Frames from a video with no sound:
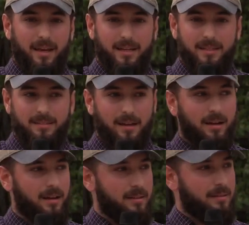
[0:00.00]
And
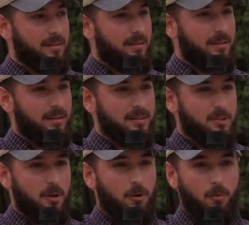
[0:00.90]
uh,
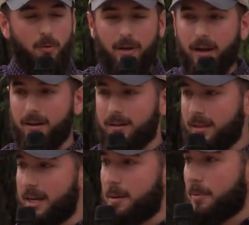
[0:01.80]
so we got a
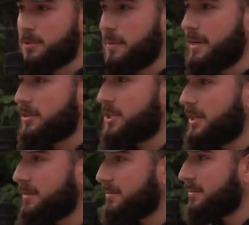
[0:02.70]
lineup of speakers
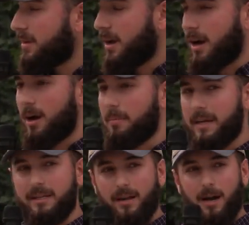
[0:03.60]
here. Um,
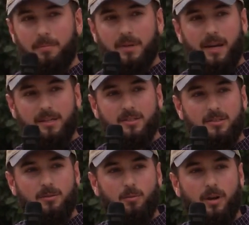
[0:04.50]
and up
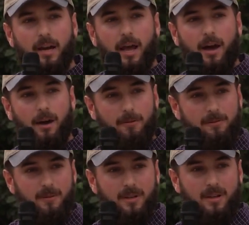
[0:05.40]
next, we're going to have
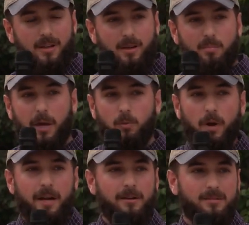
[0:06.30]
Ben
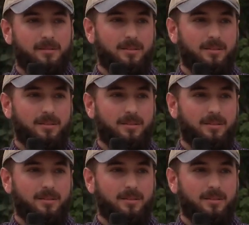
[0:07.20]
Weir.